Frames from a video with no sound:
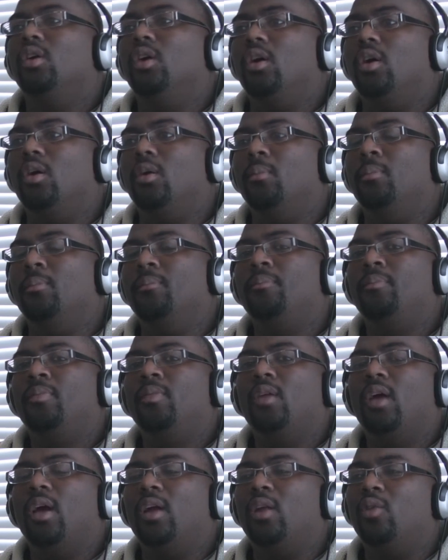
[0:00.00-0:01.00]

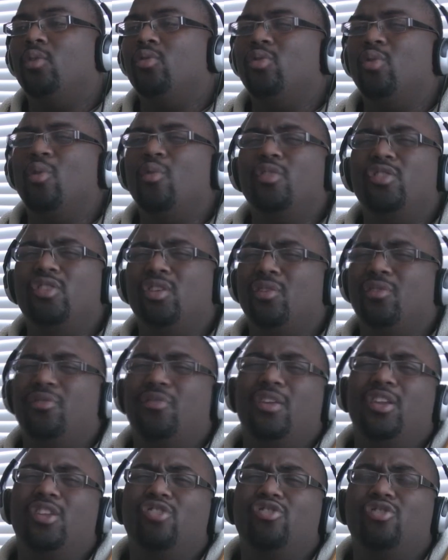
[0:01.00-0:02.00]
I don't know if he's going to
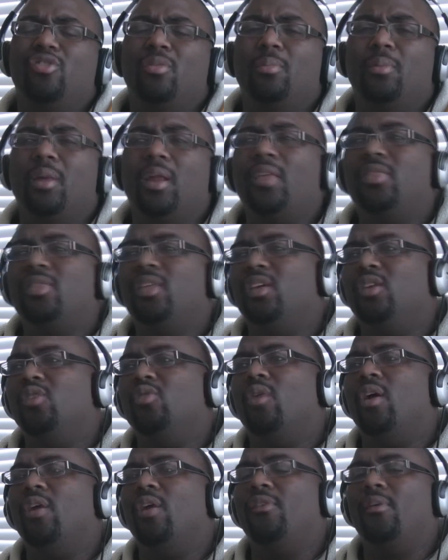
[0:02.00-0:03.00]
finish him, but I think
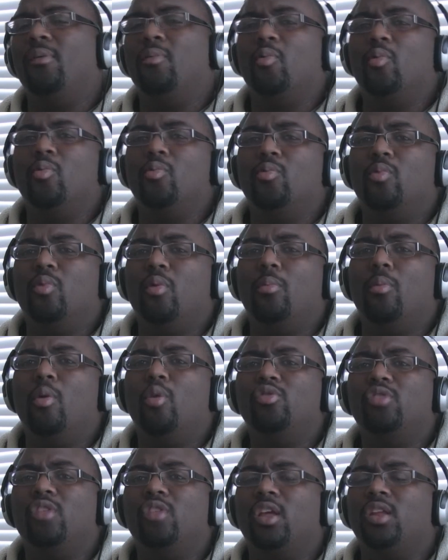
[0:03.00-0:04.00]
Uriah Faber will
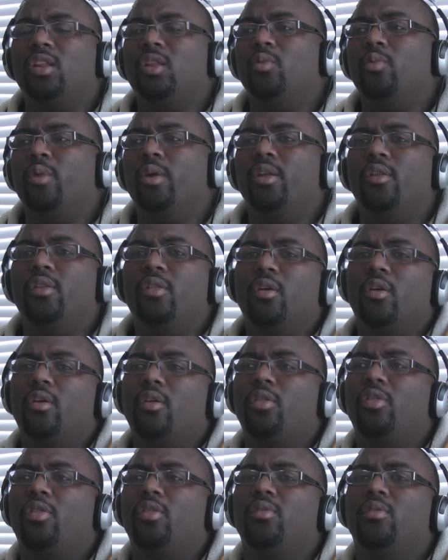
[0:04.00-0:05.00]
most likely win,
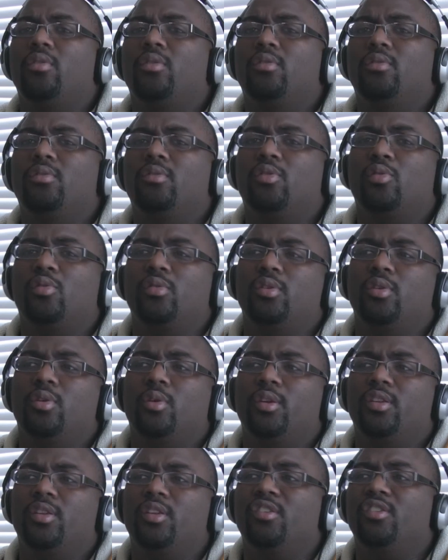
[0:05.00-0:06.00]

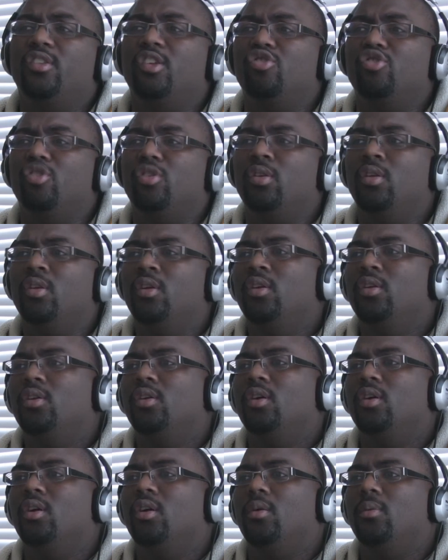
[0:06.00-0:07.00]
a decision,
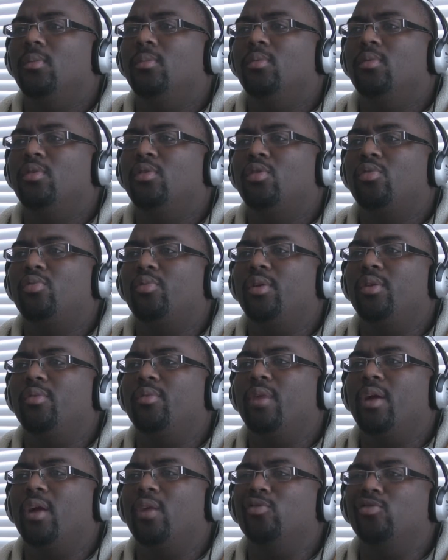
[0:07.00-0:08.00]
3
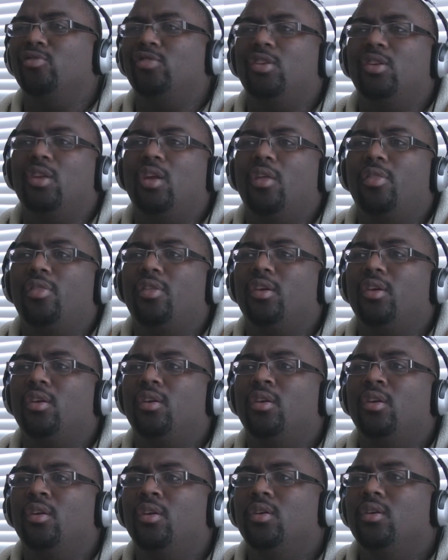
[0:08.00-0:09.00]
rounds to
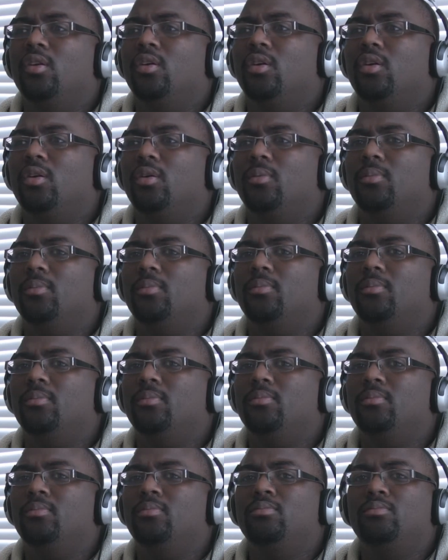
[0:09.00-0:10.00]
nothing.
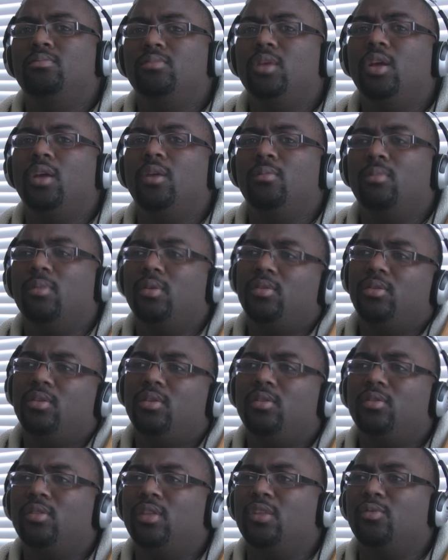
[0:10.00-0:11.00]
Yeah, I
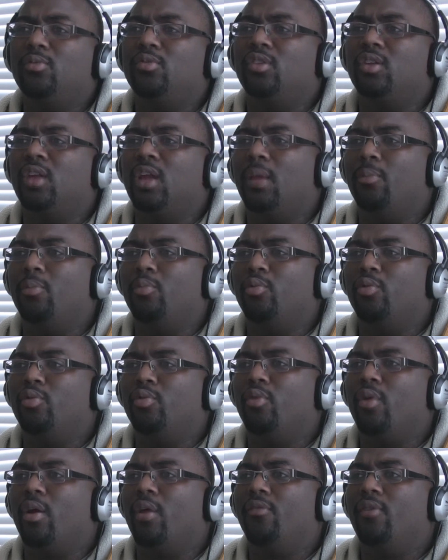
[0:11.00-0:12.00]
think that's what's going to happen with
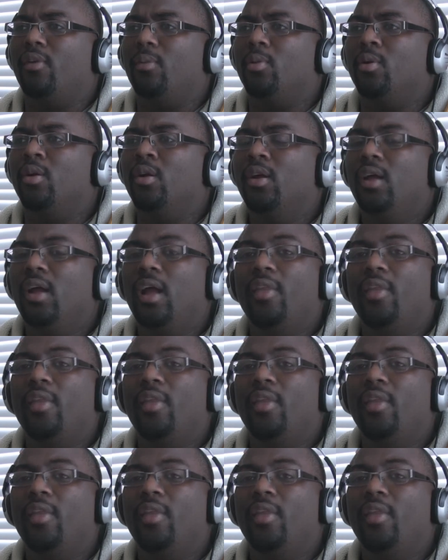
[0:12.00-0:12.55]
Uriah Faber.